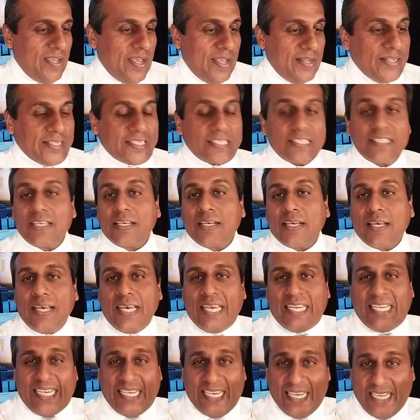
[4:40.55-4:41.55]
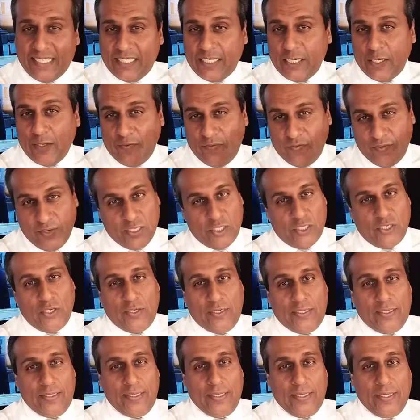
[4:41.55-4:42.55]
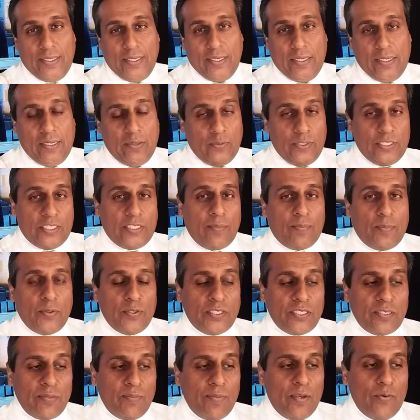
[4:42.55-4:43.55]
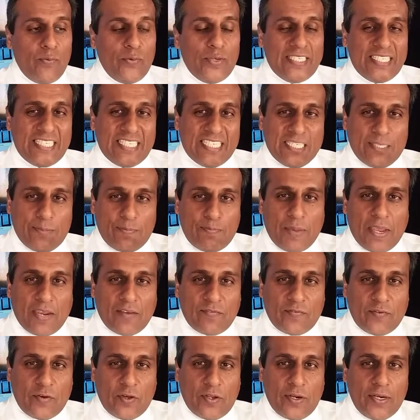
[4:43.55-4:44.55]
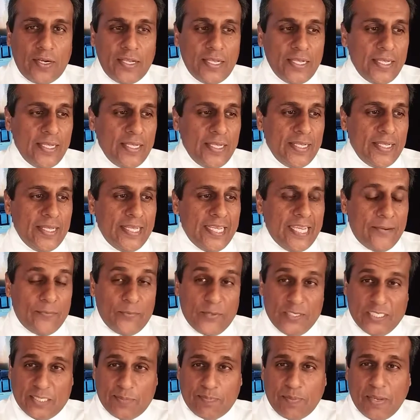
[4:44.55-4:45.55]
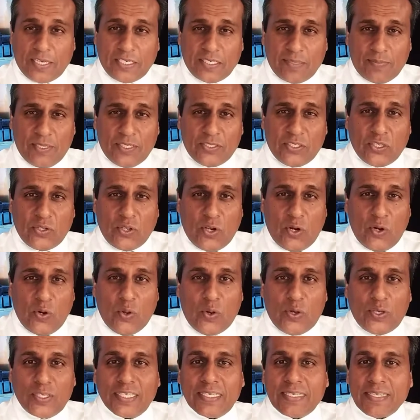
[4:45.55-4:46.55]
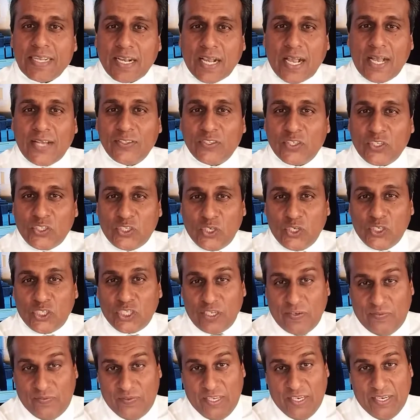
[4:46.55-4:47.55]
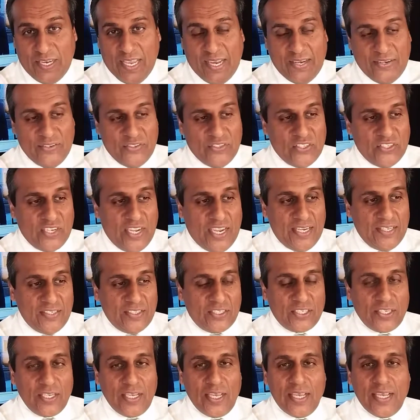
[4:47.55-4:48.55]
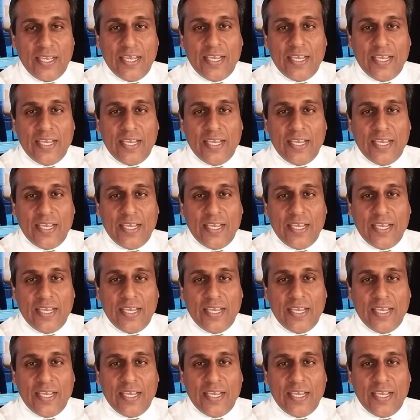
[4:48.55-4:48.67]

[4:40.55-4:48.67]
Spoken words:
This is an elected official who is supposed to be respectful and respectable to the laws and the Constitution of the United States.